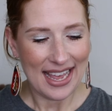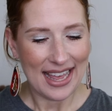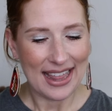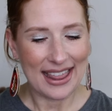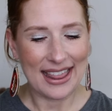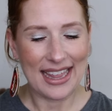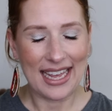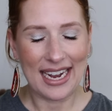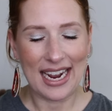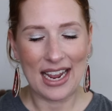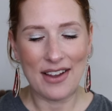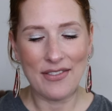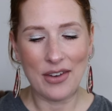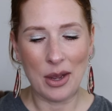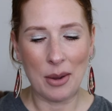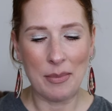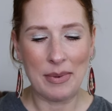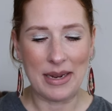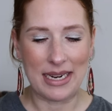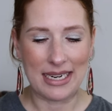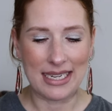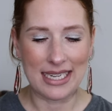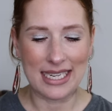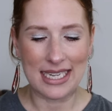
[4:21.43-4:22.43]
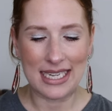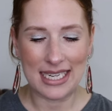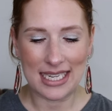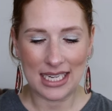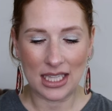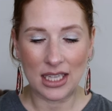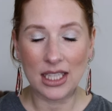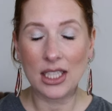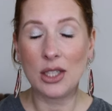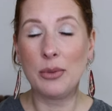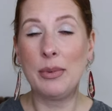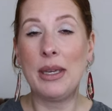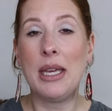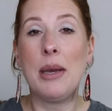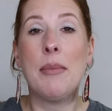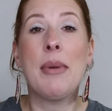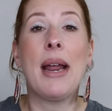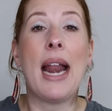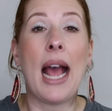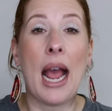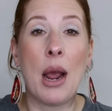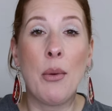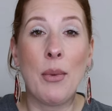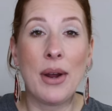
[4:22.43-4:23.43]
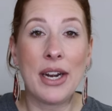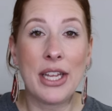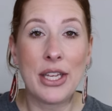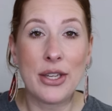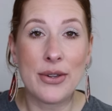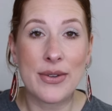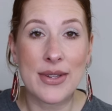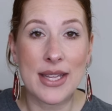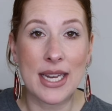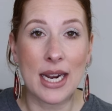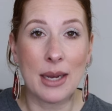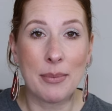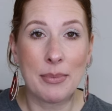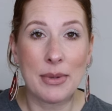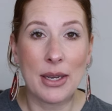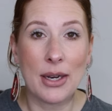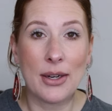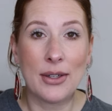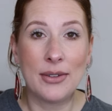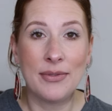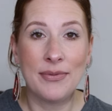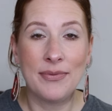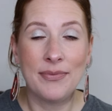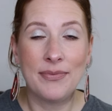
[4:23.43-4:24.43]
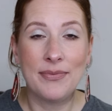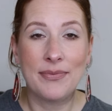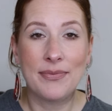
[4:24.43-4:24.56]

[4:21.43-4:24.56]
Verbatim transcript: that I've abandoned a little bit, but I wanna use it up, y'all.